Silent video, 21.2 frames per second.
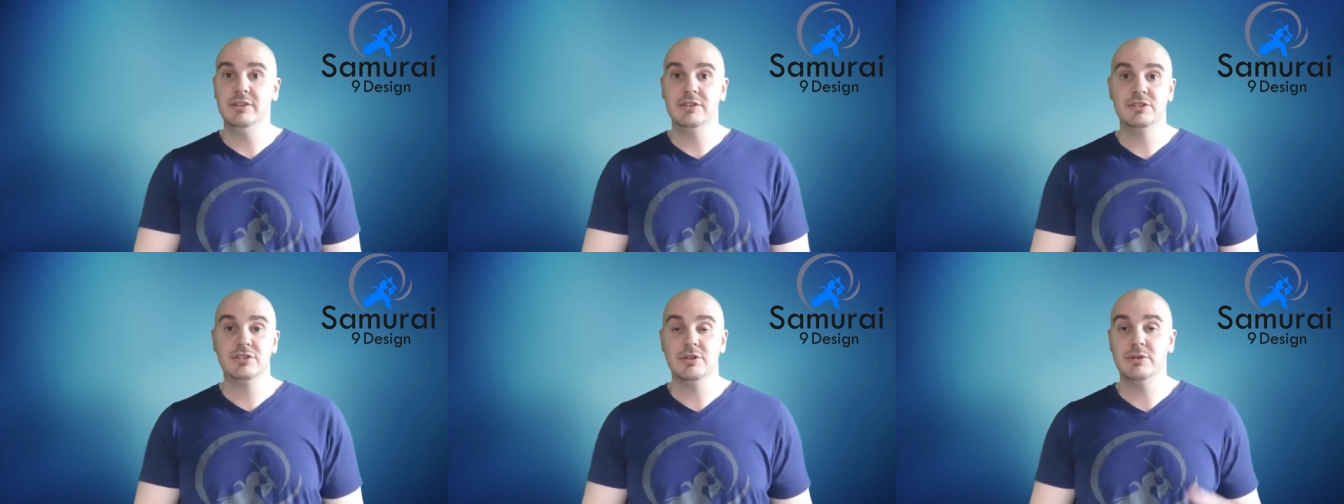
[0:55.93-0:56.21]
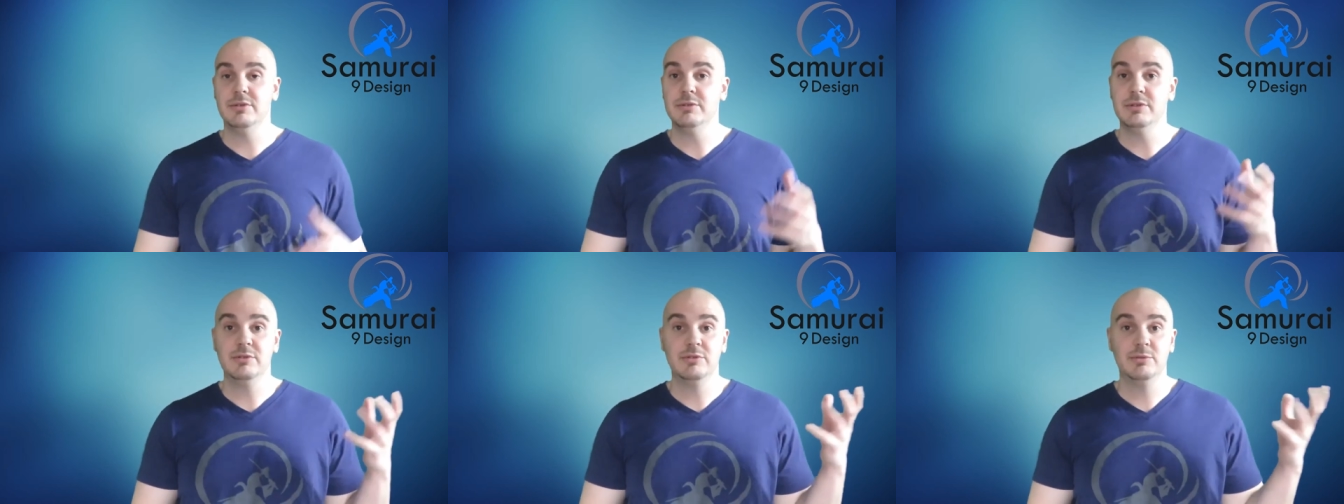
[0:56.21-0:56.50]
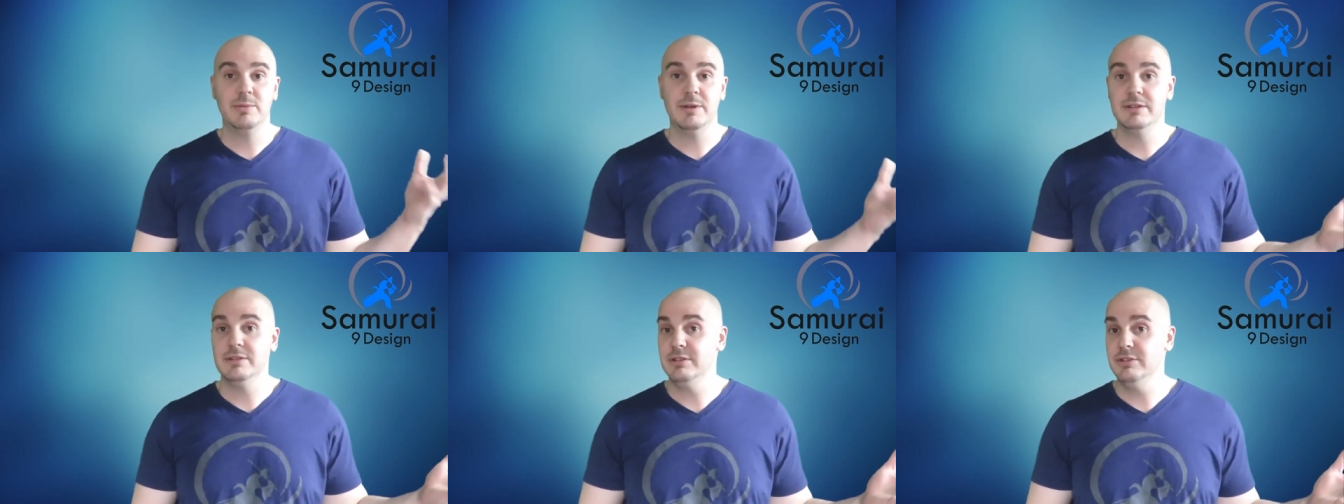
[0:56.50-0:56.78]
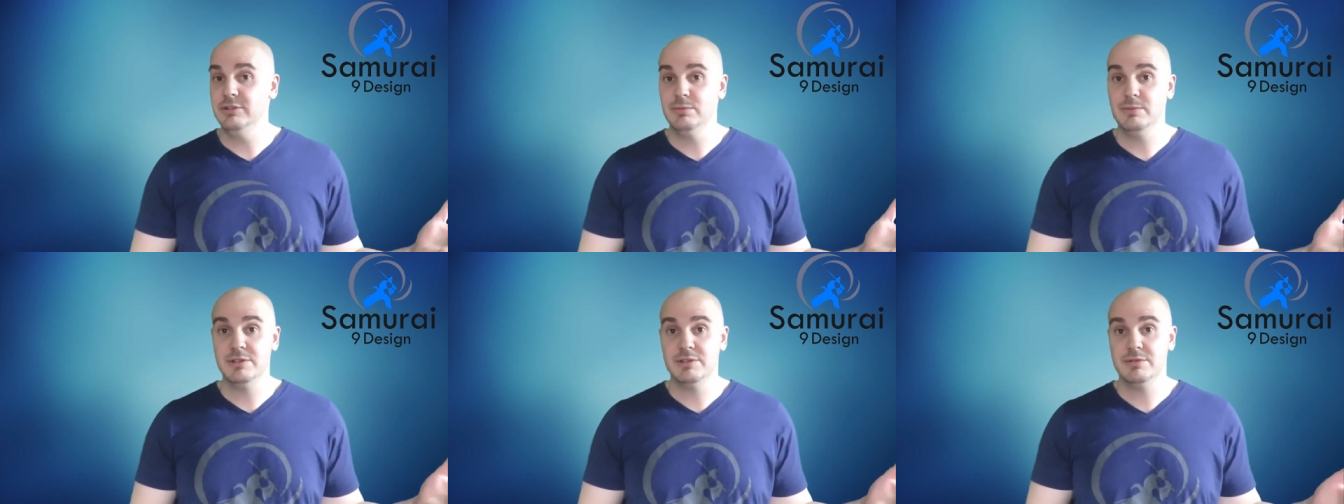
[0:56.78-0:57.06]
to show you spent
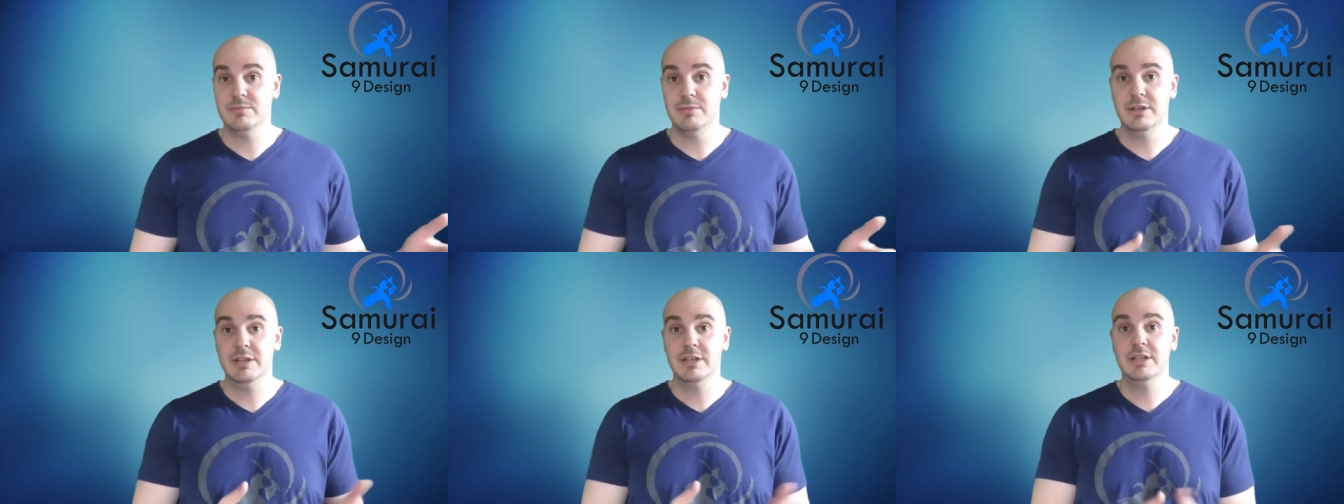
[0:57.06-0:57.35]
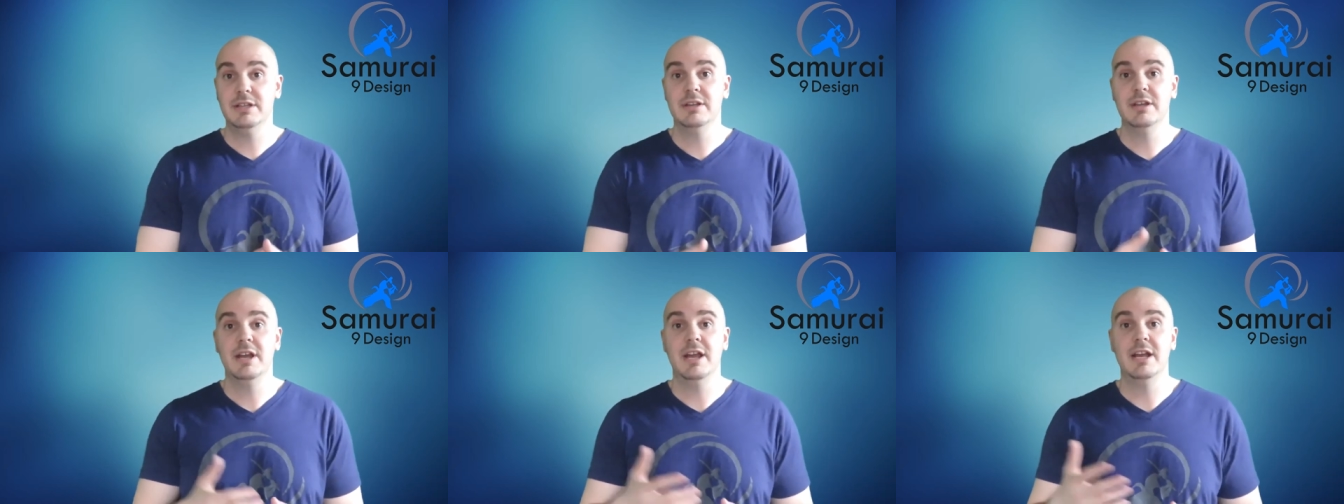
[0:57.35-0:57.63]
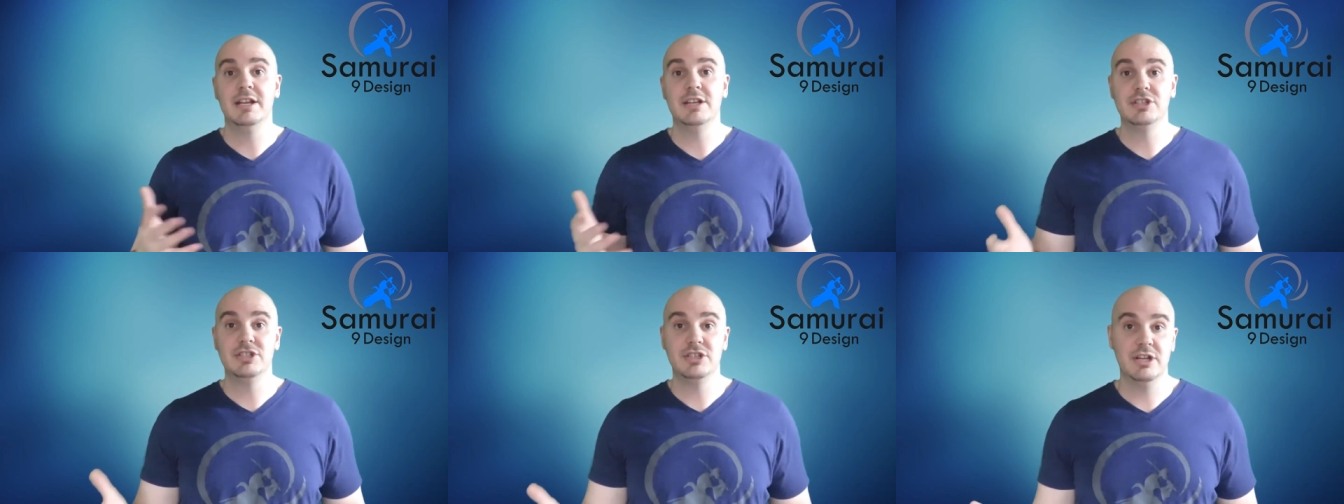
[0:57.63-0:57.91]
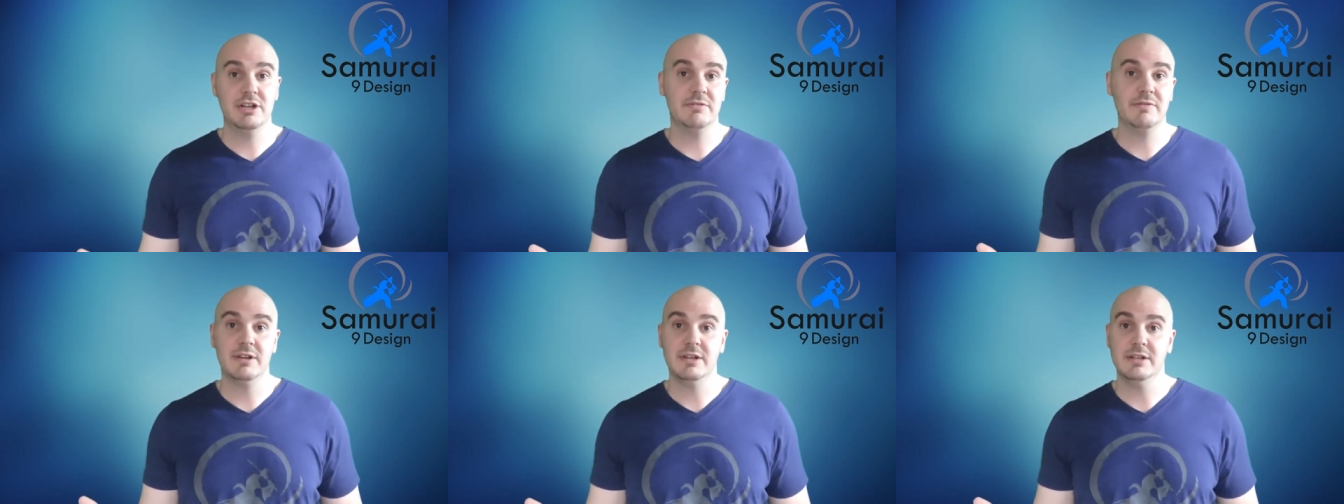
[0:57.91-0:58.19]
this much money and it
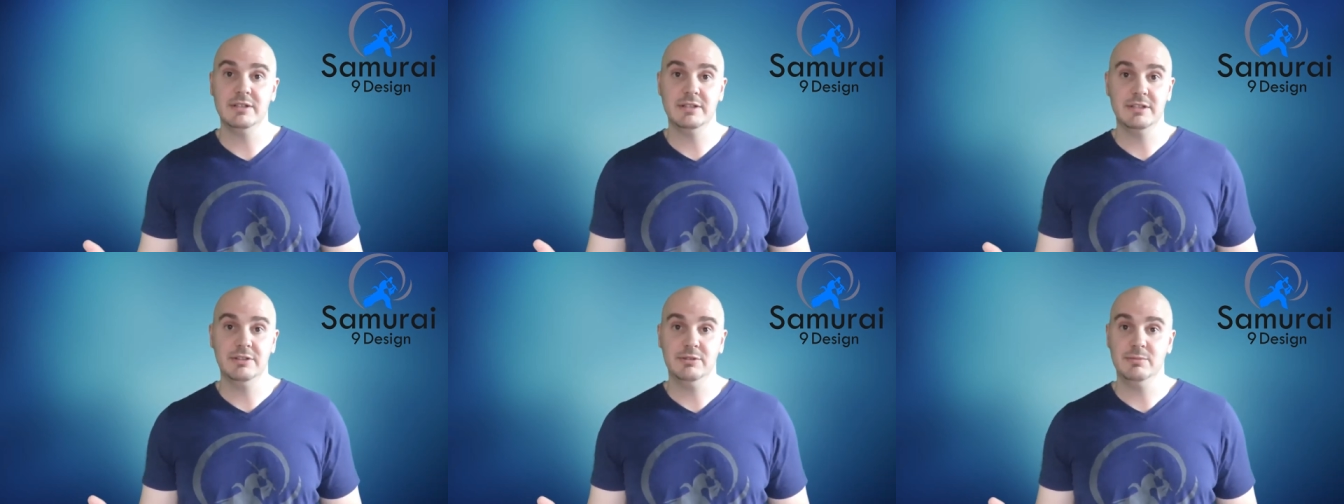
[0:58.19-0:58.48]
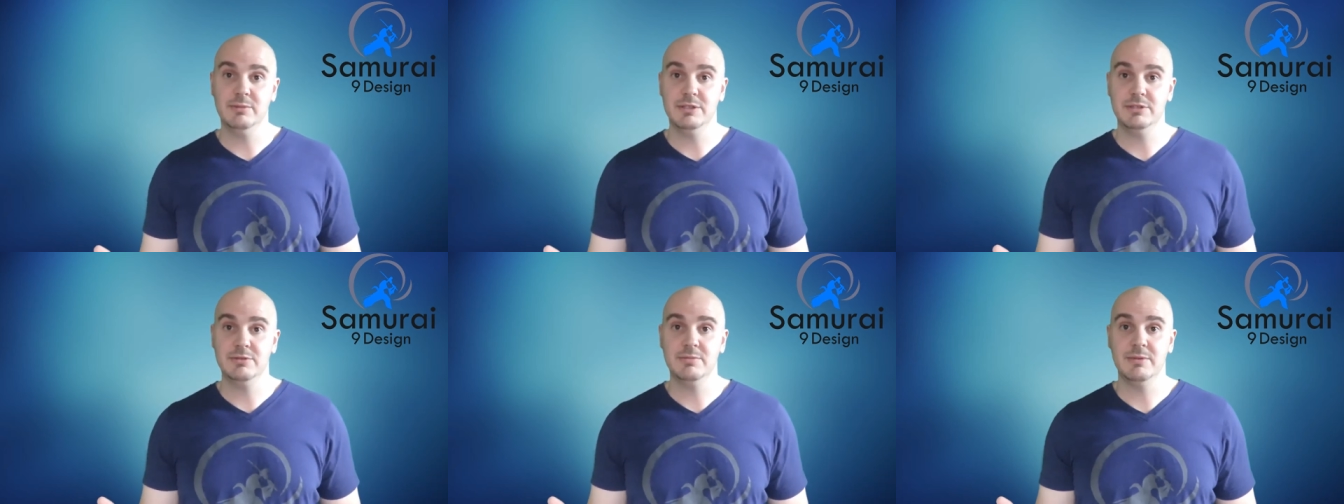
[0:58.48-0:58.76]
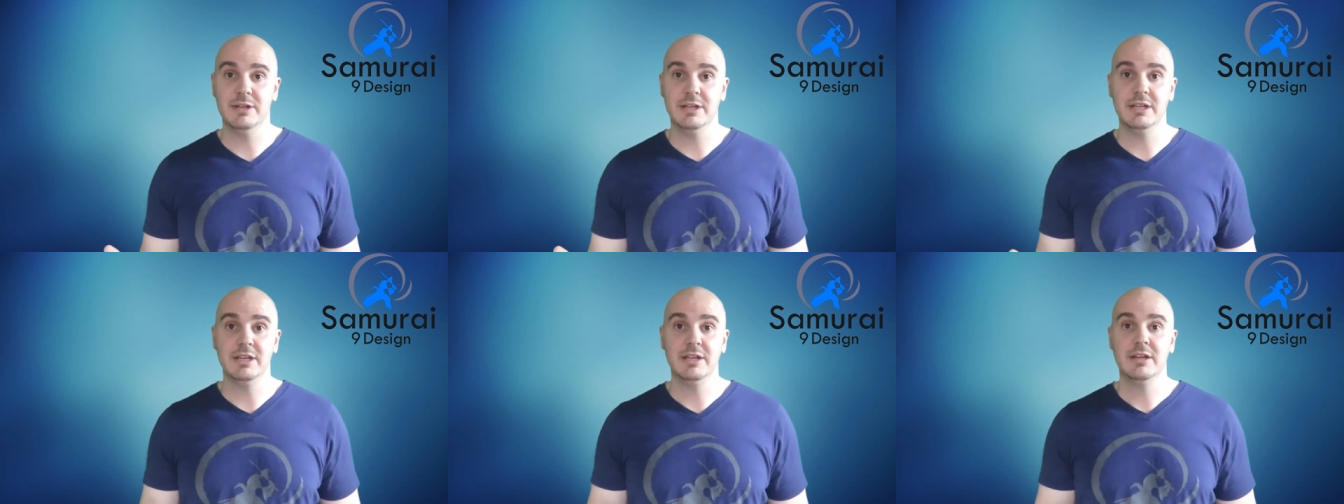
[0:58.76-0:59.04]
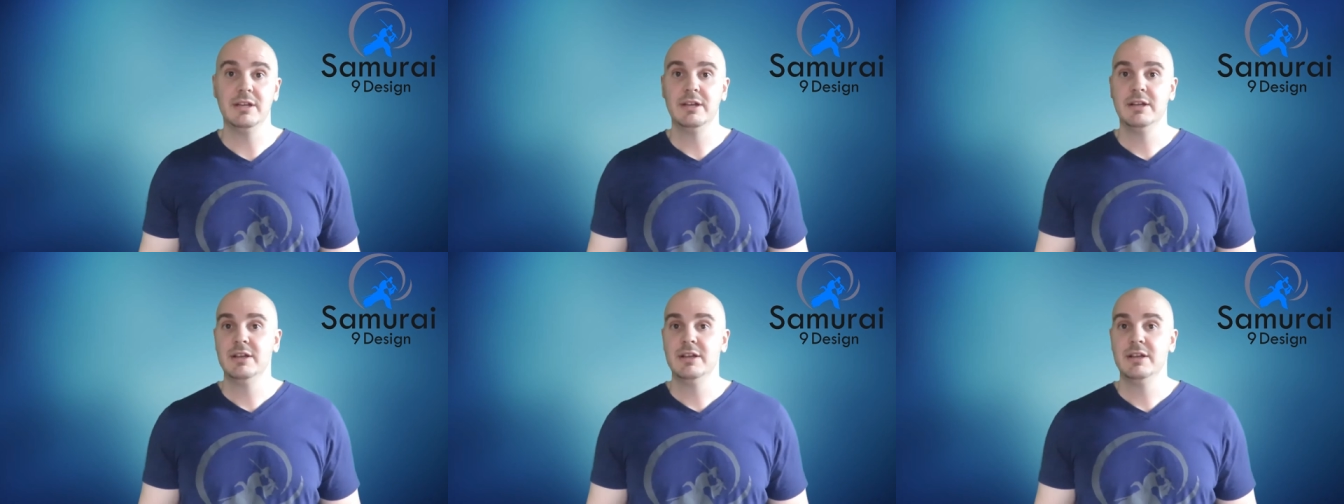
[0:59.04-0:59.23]
generated this much money.